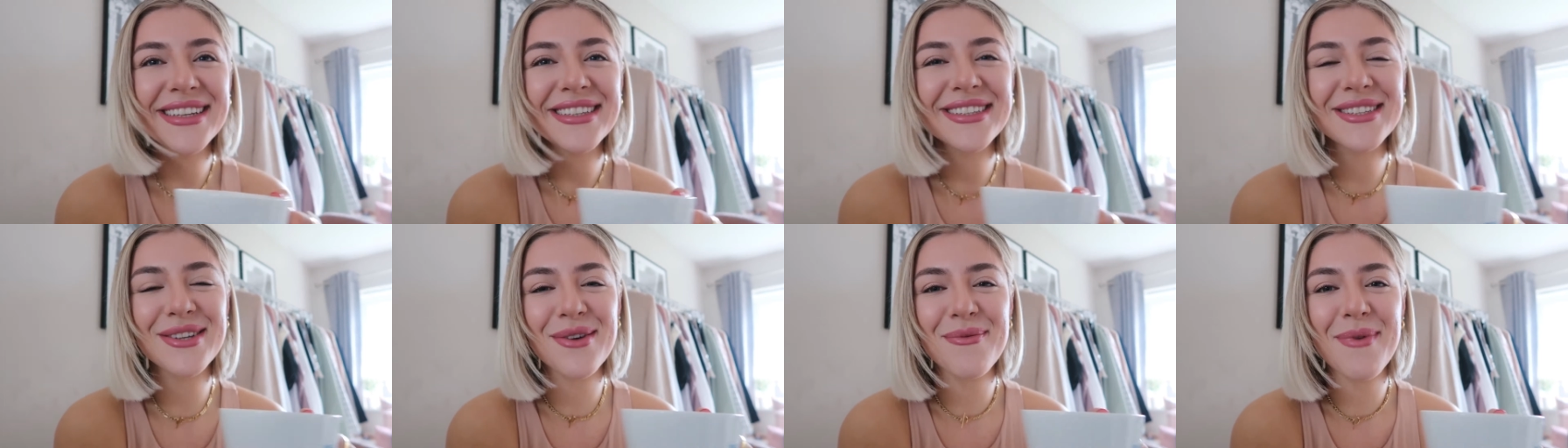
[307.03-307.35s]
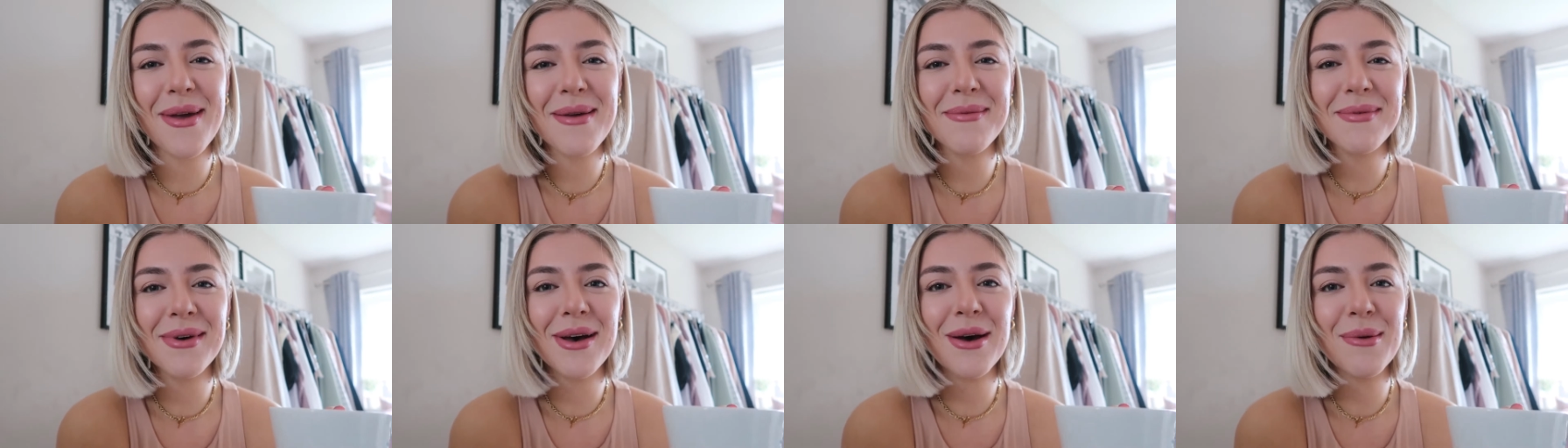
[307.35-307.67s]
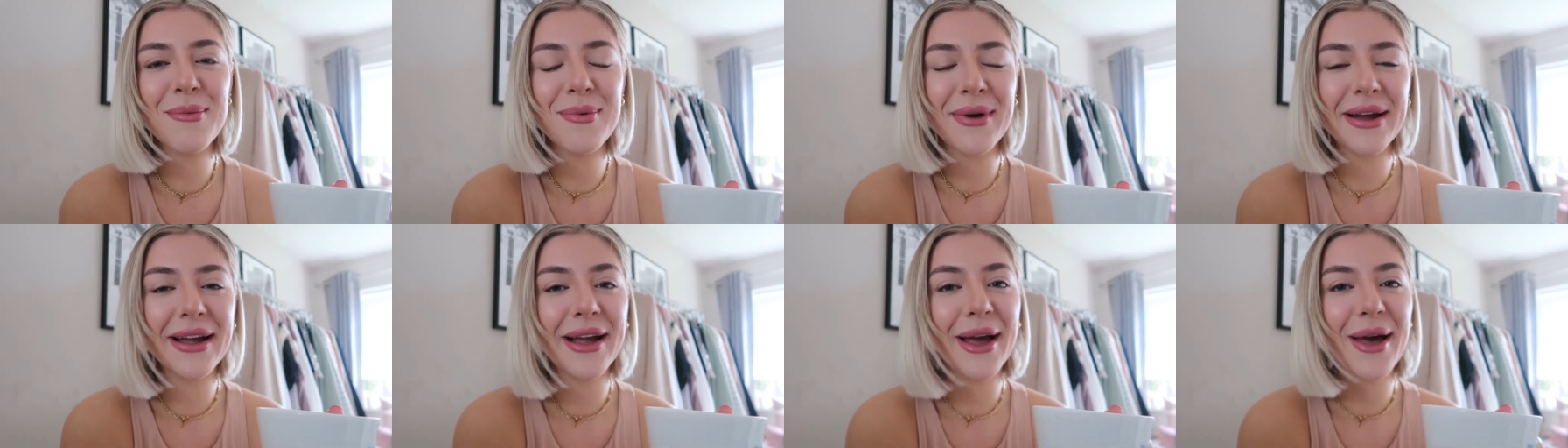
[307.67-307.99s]
So maybe
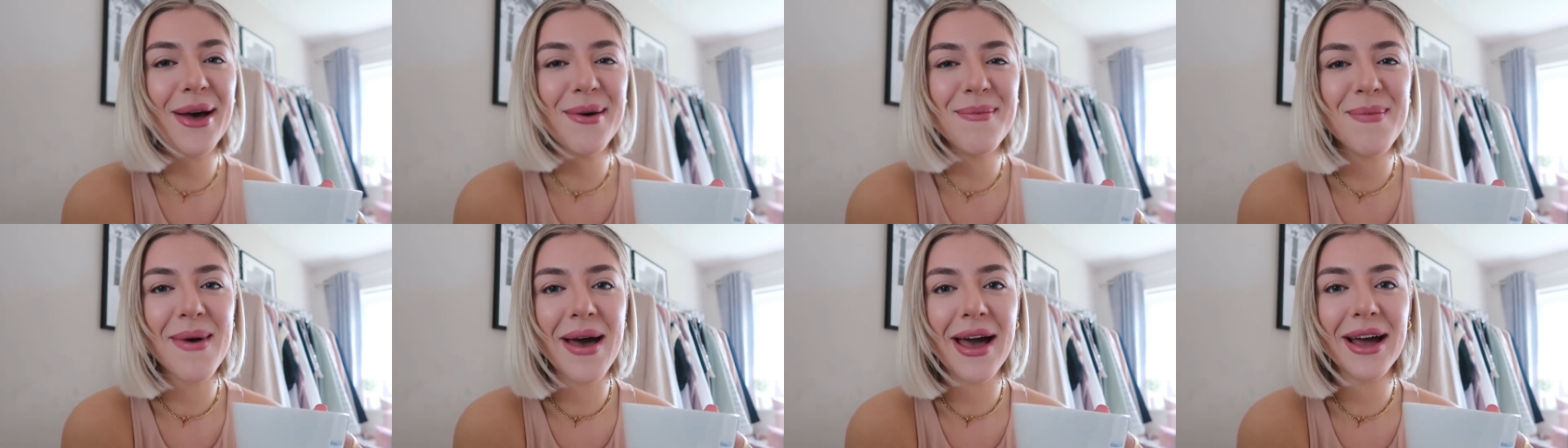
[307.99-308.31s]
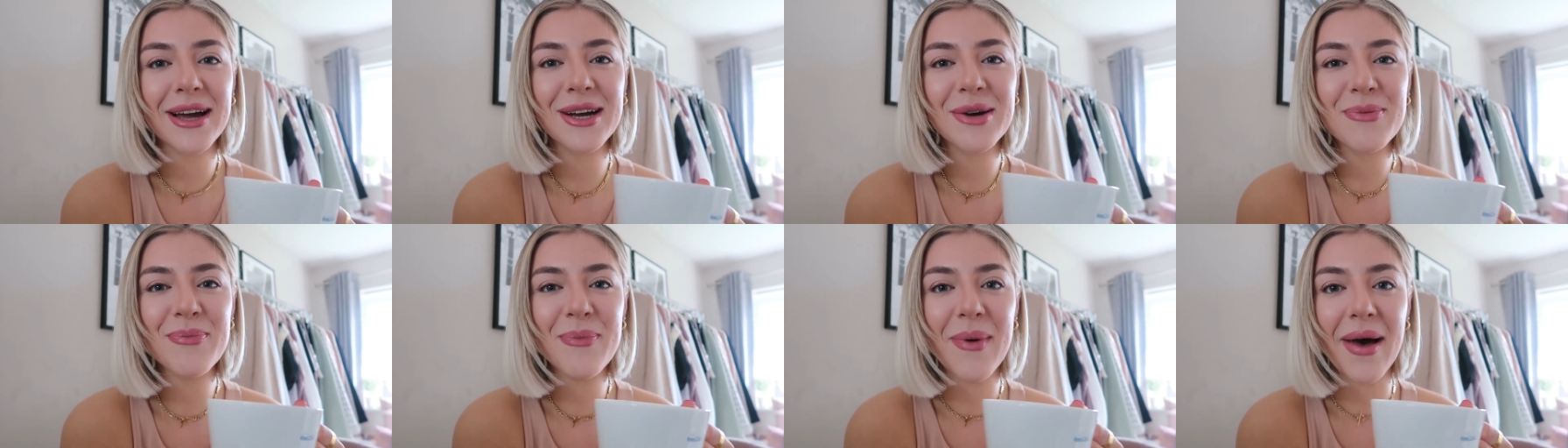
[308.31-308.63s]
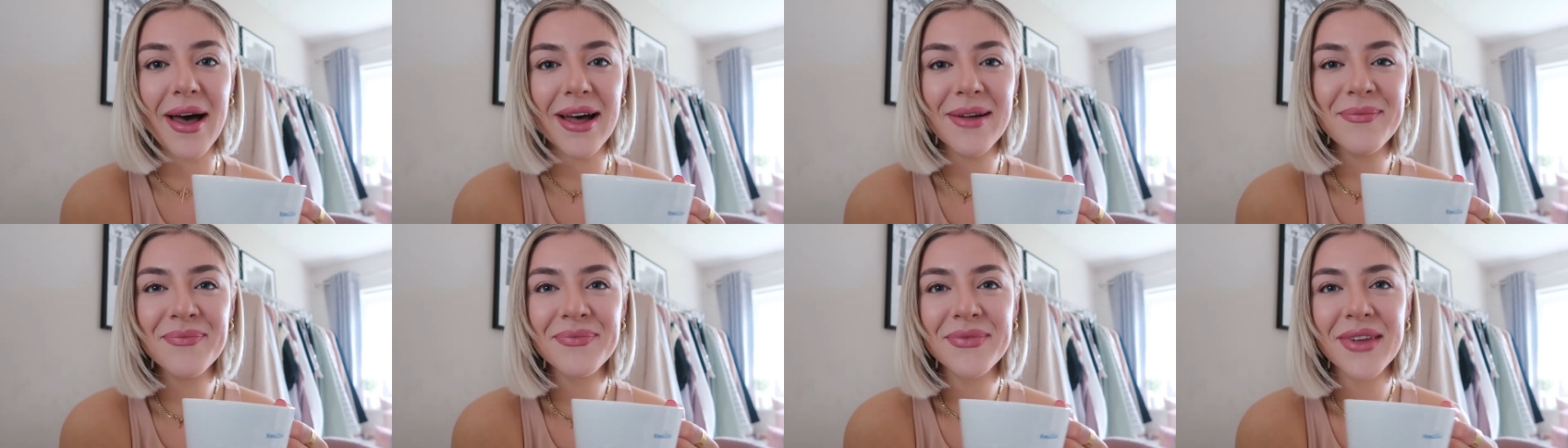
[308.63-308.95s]
I'll bring her back,
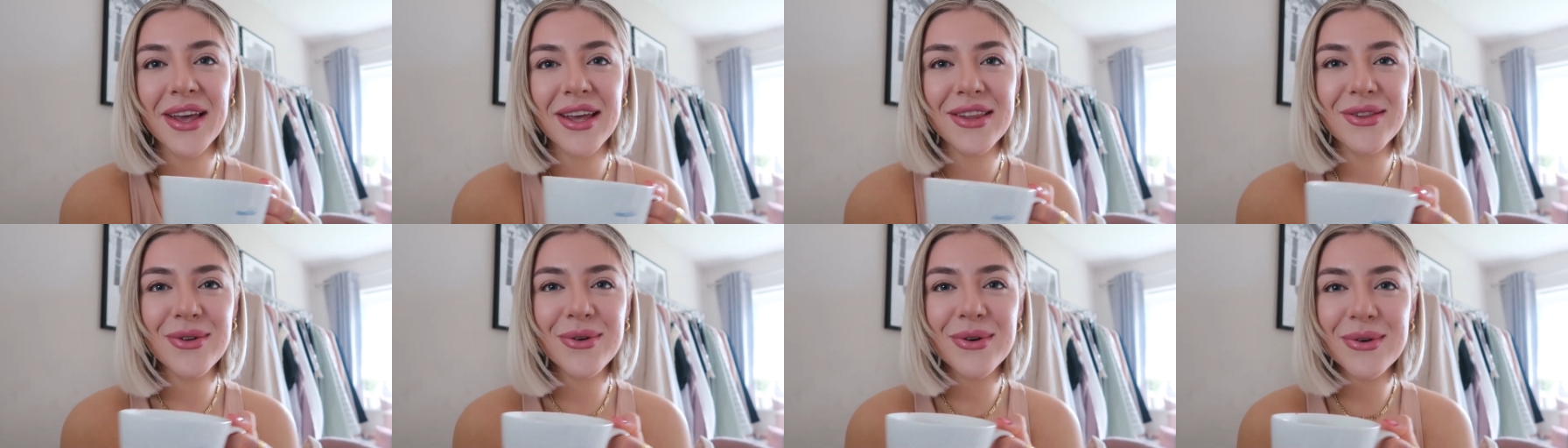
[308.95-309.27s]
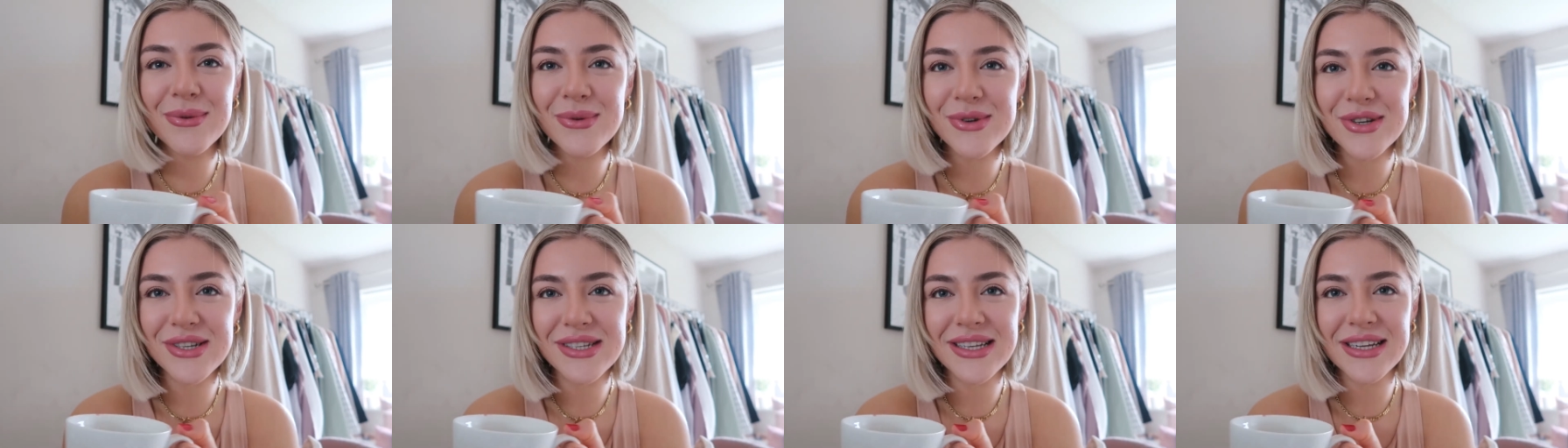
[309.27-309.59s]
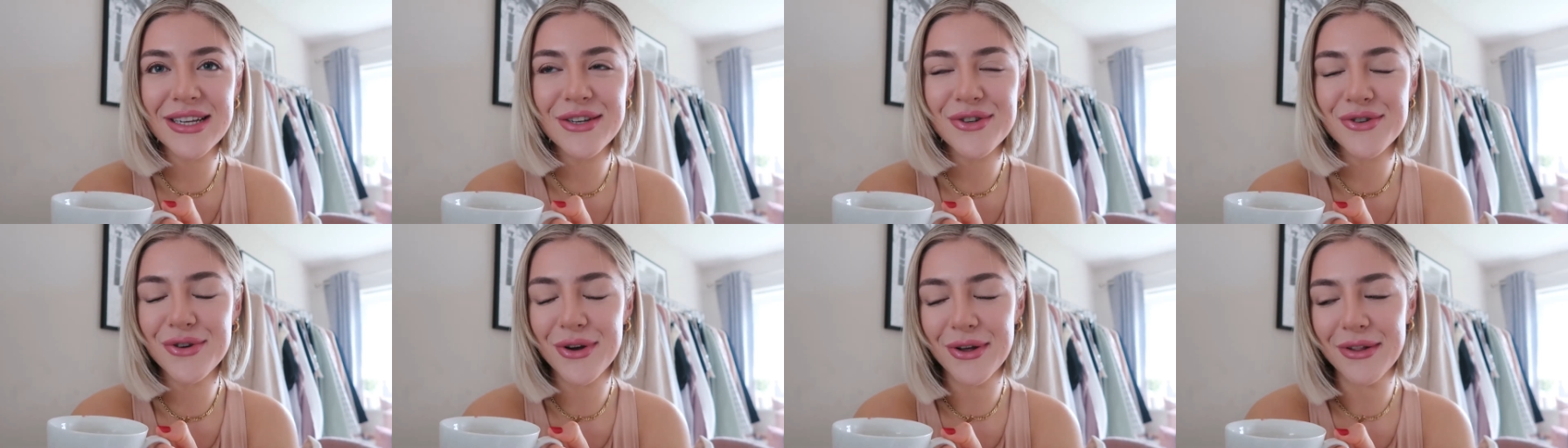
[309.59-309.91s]
but thought I would just
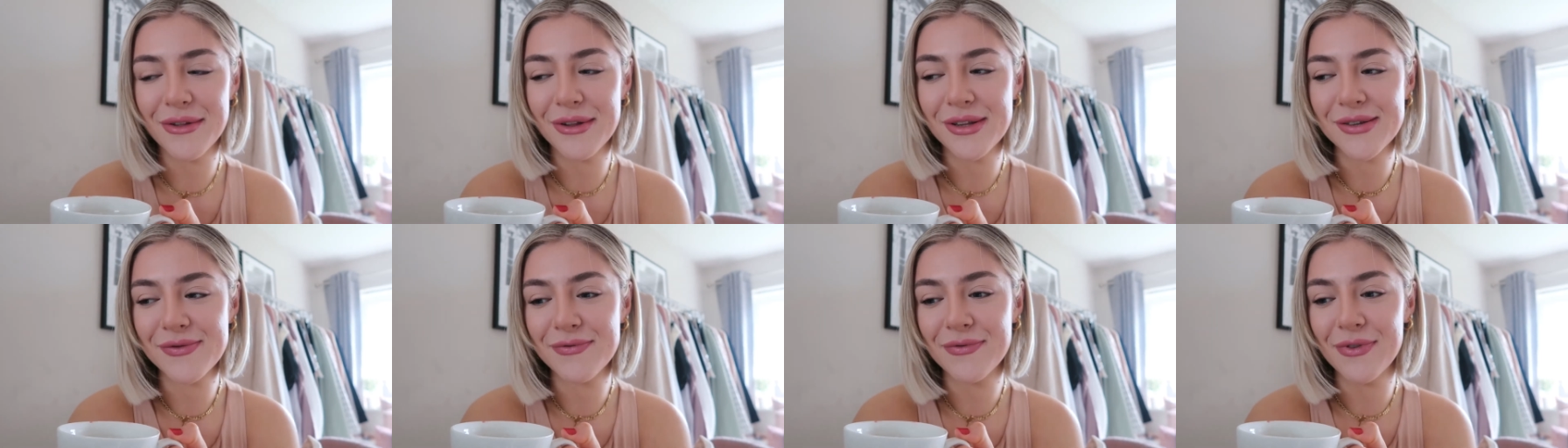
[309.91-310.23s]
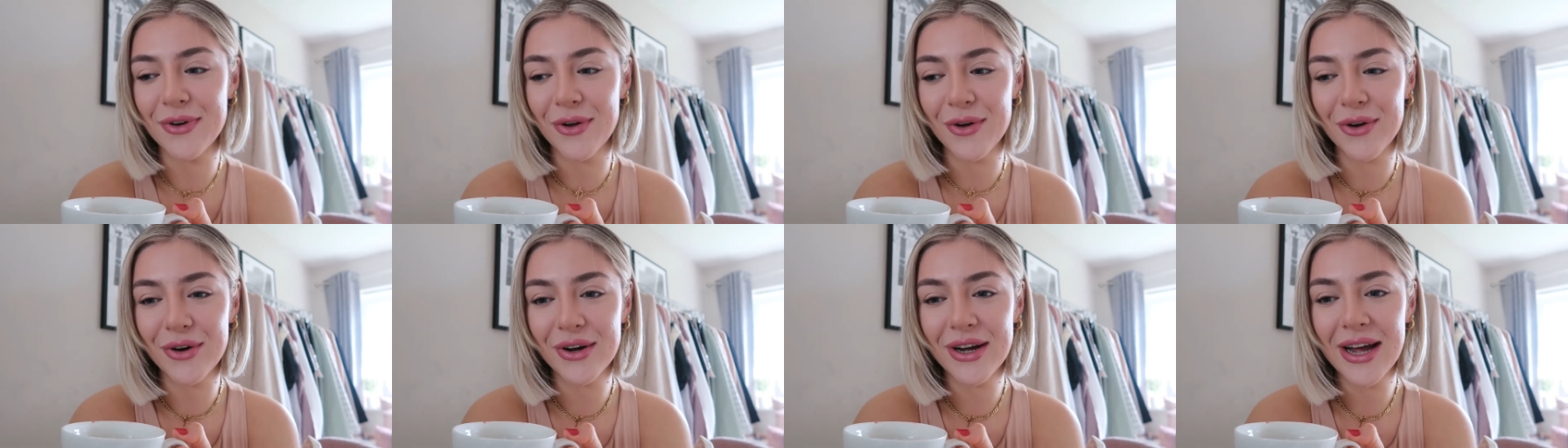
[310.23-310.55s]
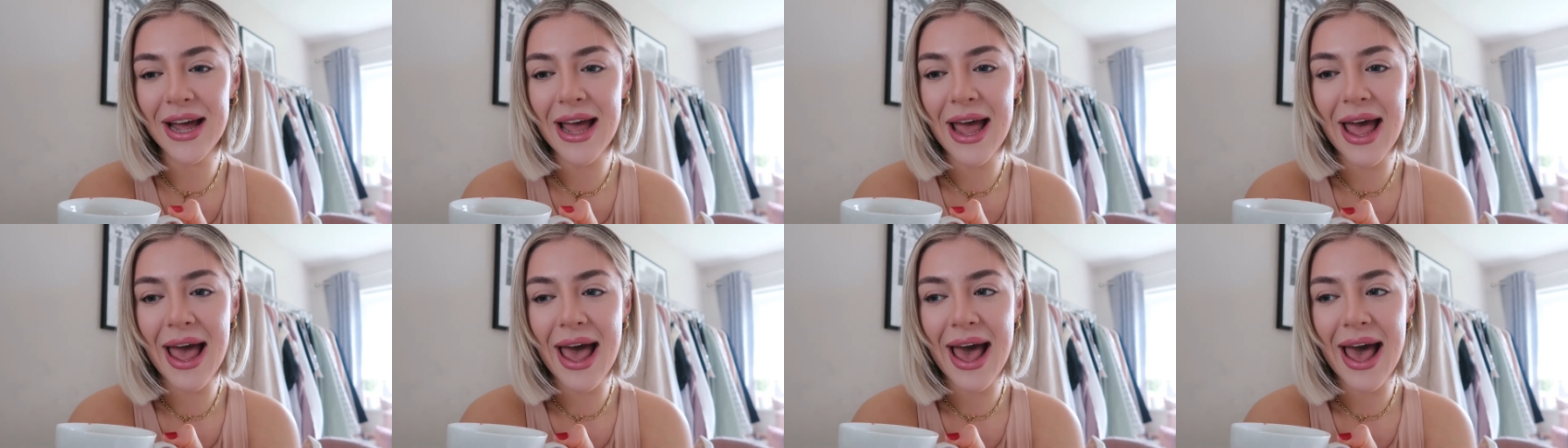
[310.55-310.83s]
intro this vlog